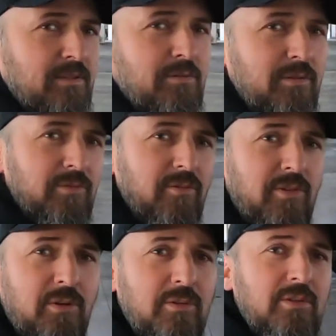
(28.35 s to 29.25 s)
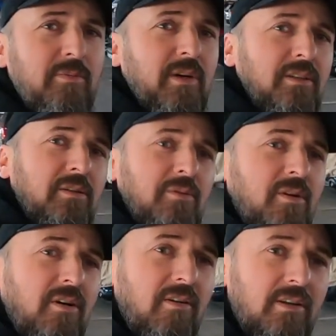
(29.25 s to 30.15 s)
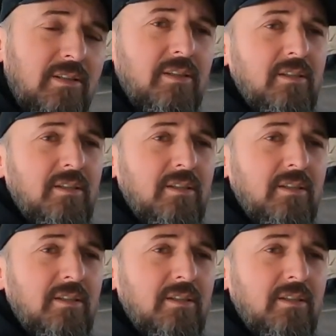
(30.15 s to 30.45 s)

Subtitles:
doing reviews about new cars.